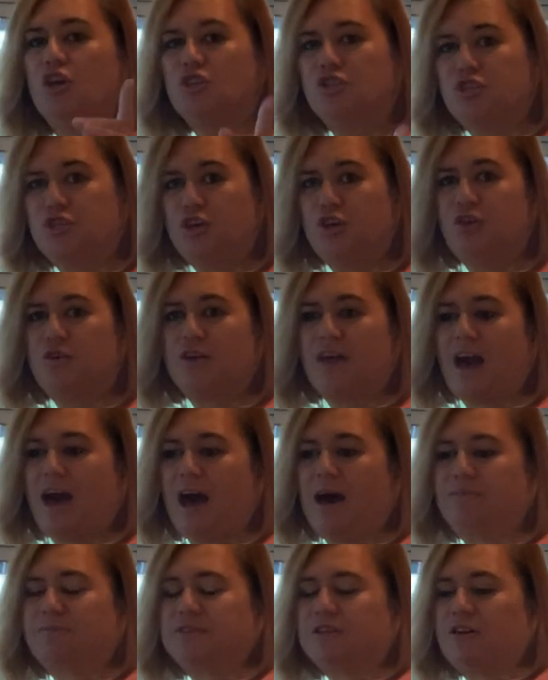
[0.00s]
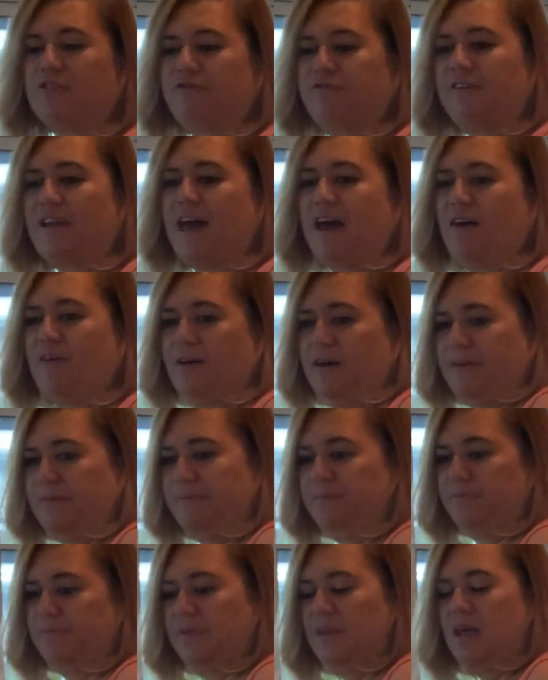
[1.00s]
2 cups of flour.
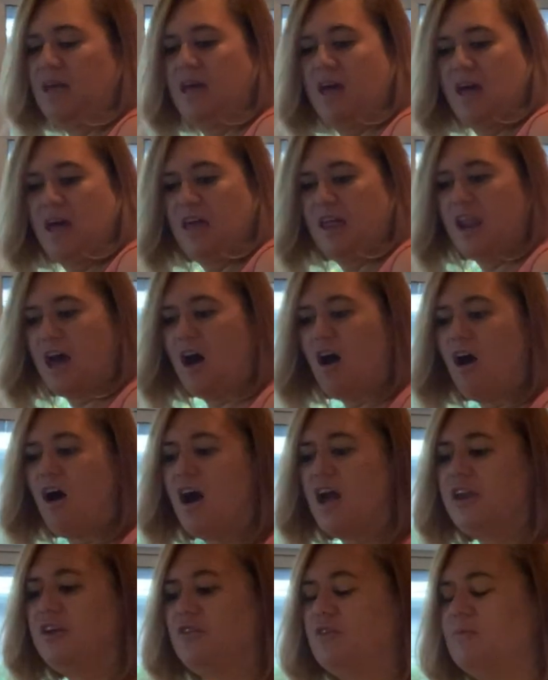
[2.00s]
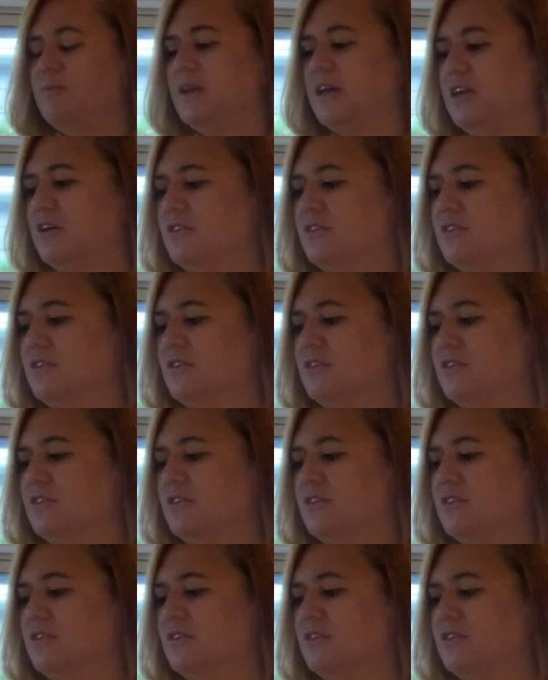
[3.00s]
Now I normally